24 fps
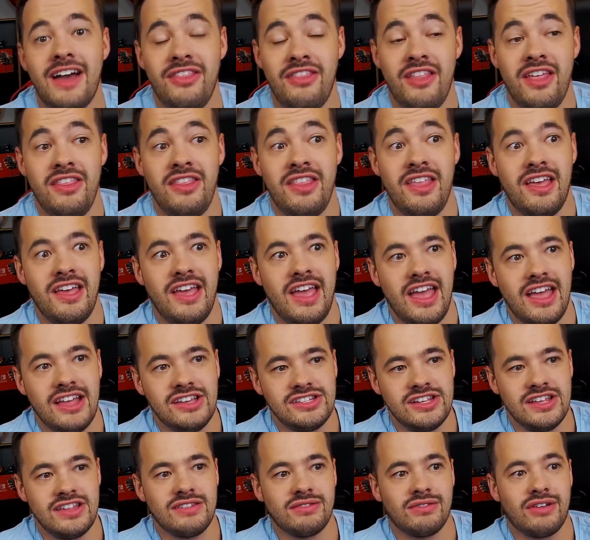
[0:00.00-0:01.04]
and then it
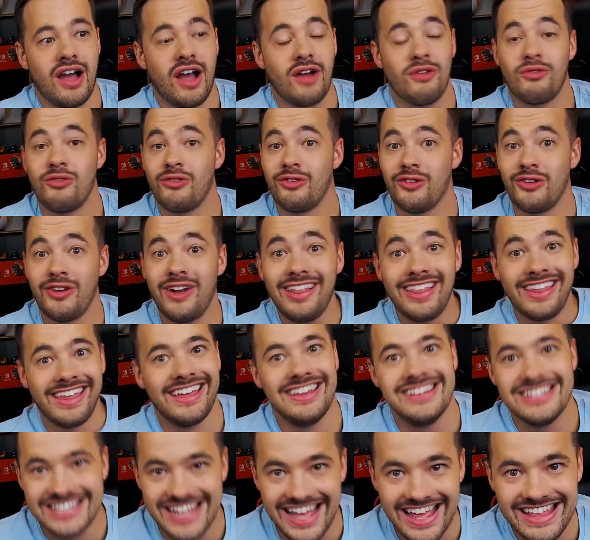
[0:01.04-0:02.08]
just got really
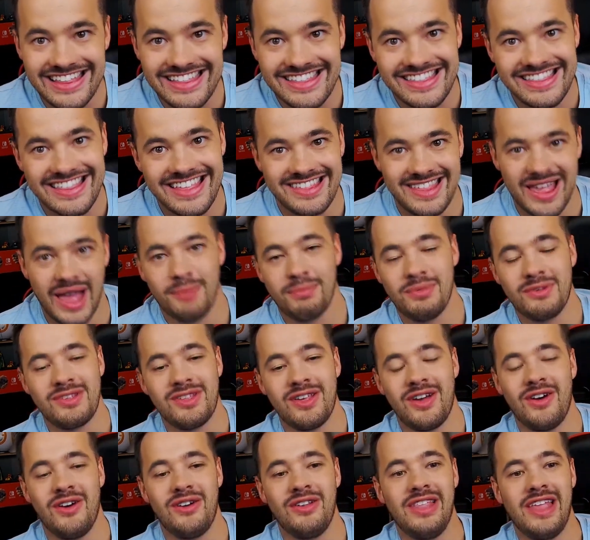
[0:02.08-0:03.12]
intense this
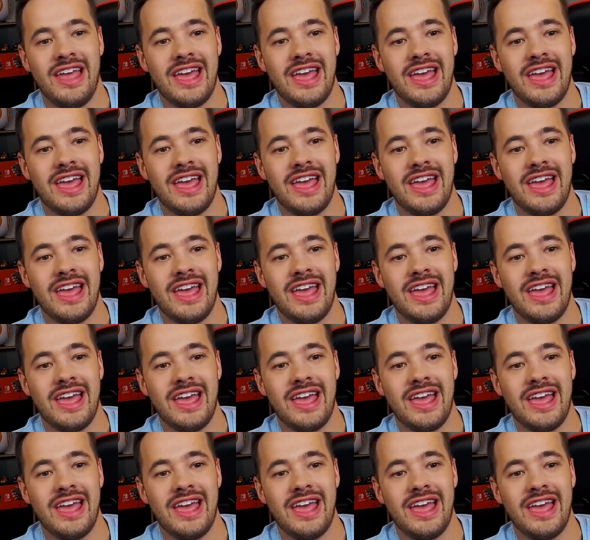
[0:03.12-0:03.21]
episode.